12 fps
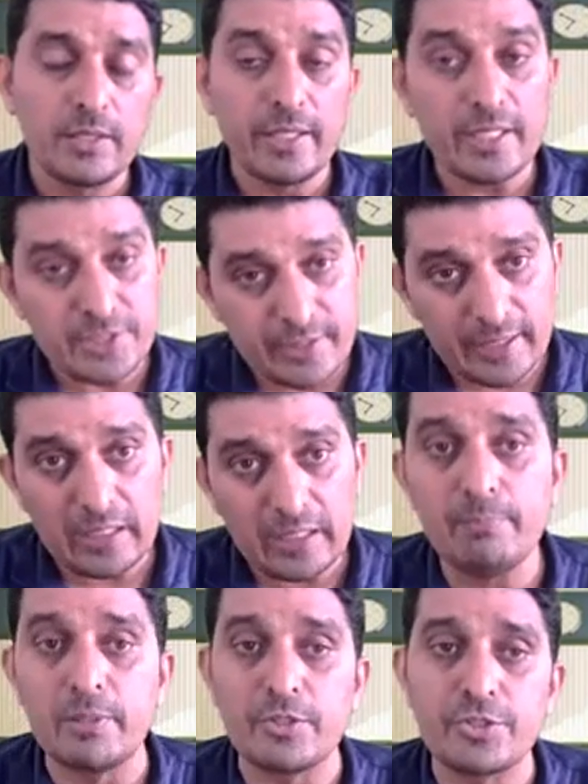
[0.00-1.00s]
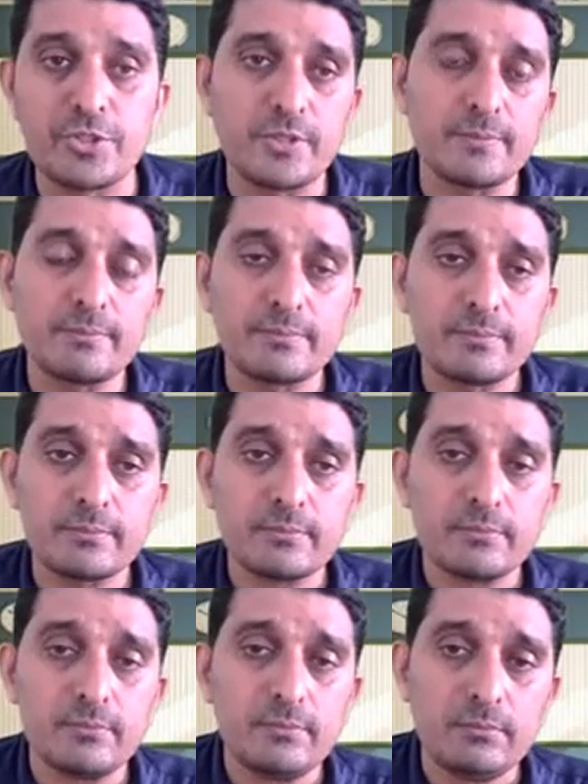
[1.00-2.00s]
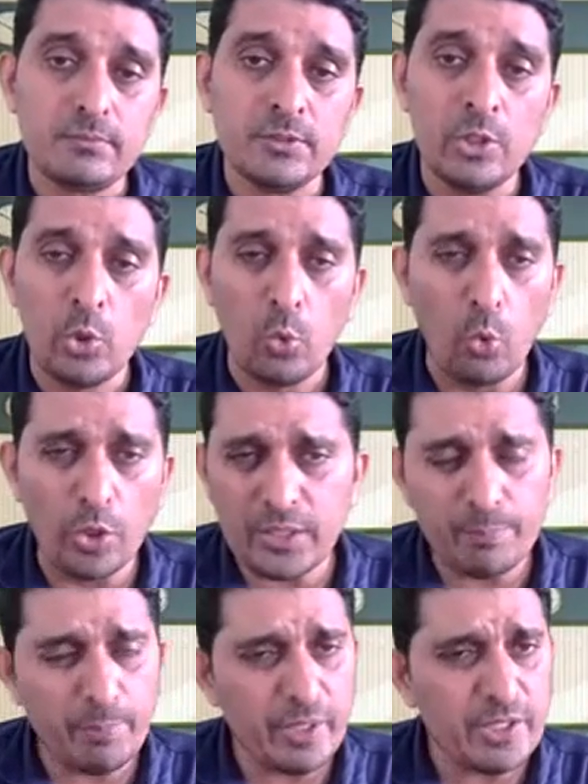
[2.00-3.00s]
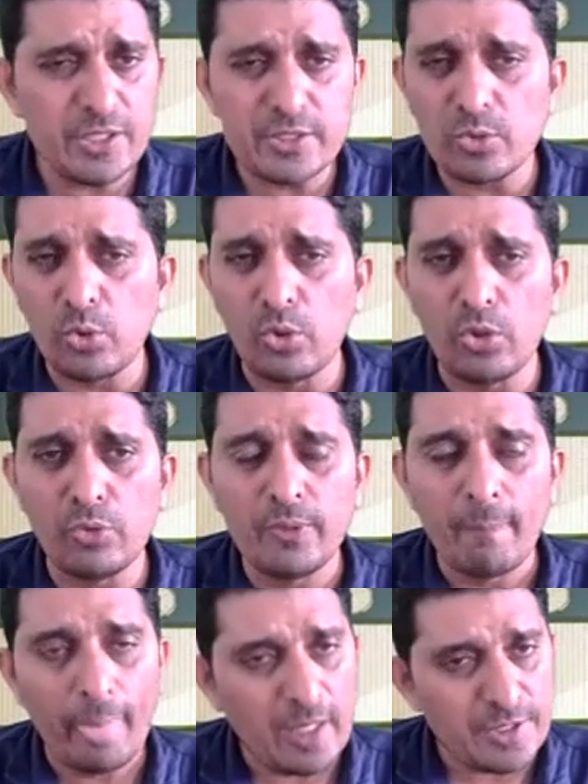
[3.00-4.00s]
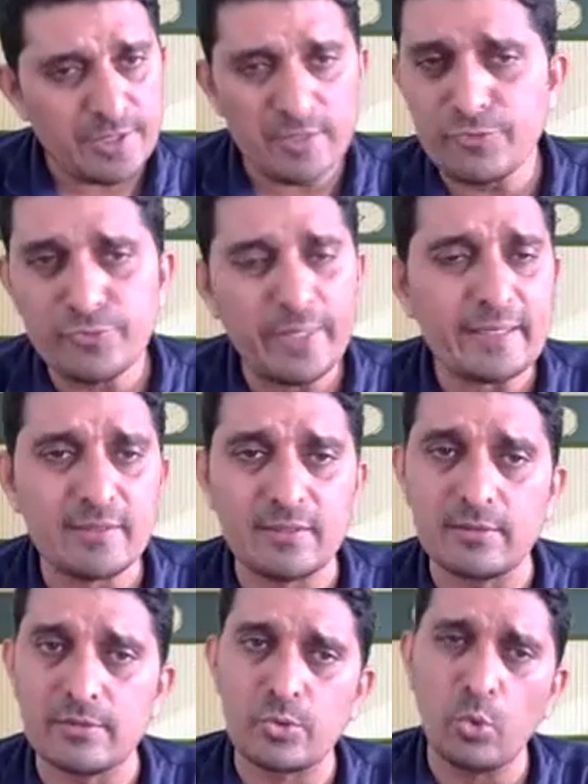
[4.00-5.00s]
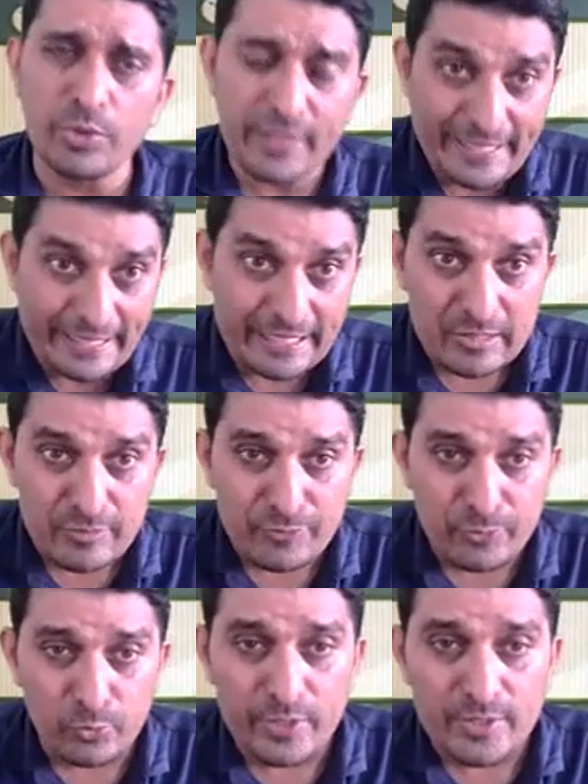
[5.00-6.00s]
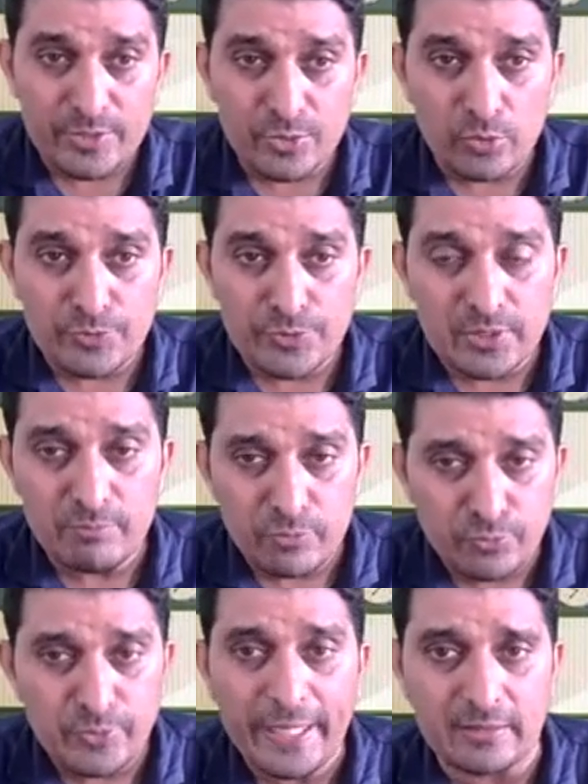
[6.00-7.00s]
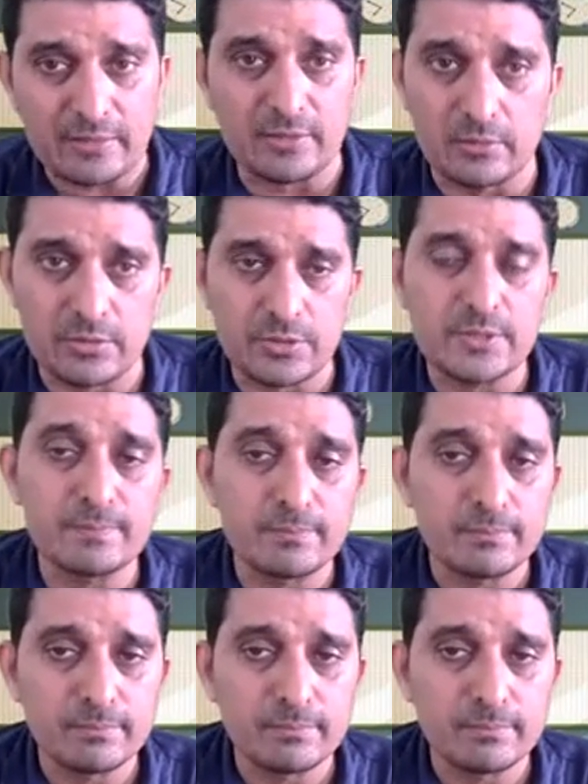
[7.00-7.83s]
established on the basis of some factors, on the influence of some factors.